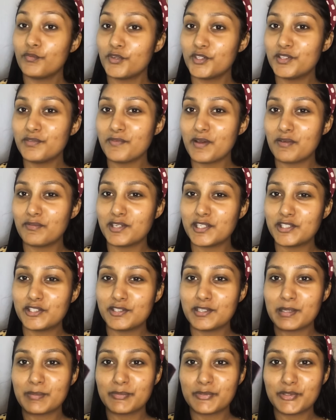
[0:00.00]
For the
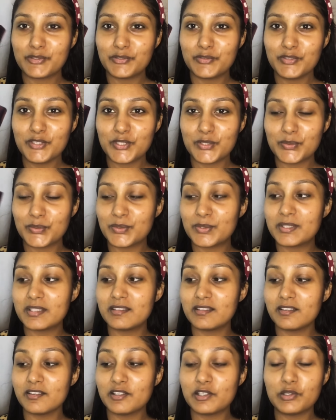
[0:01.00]
foundation, I'm going to use
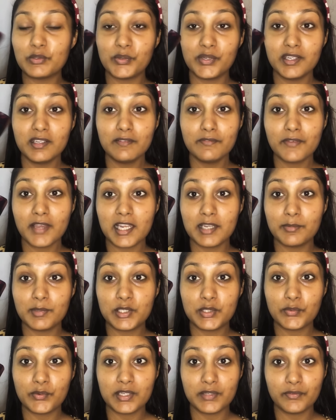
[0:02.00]
the L'Oreal Infallible
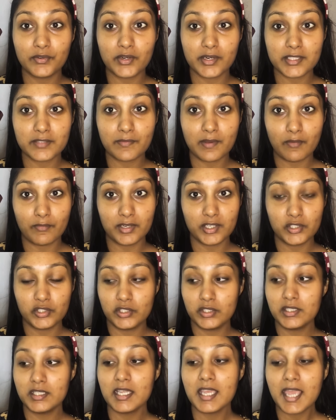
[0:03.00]
24 Hours
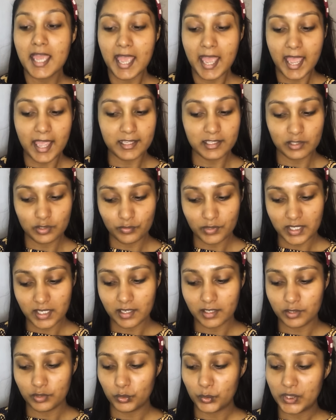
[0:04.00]
foundation as we
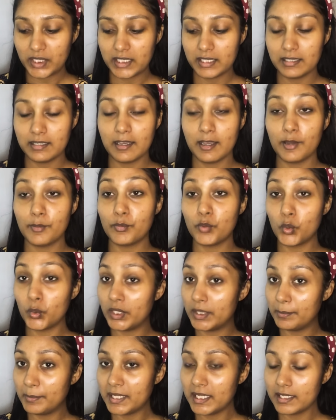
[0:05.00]
are doing a
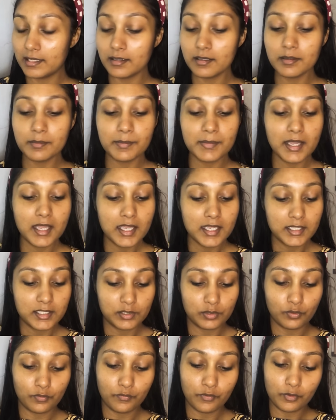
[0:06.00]
bold makeup.
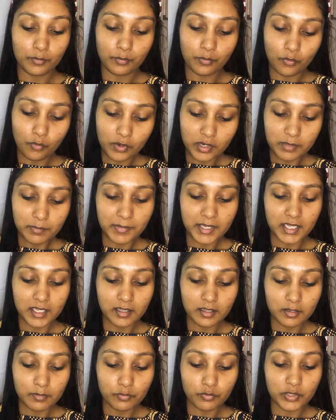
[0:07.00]
So for bold
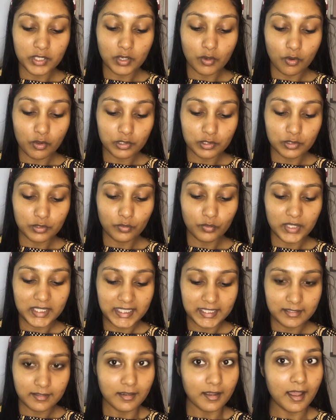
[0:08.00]
makeup, we also
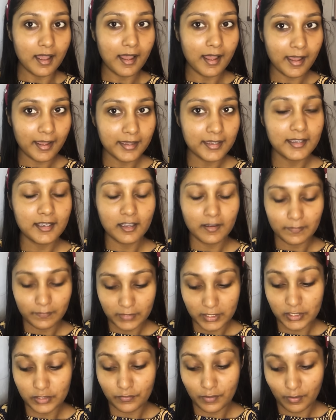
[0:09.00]
need a high
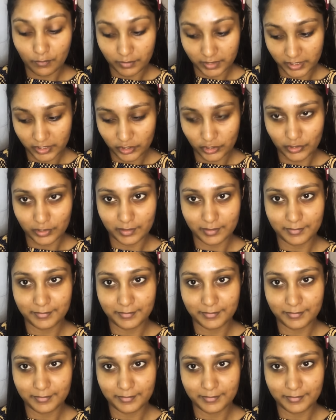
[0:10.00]
coverage foundation.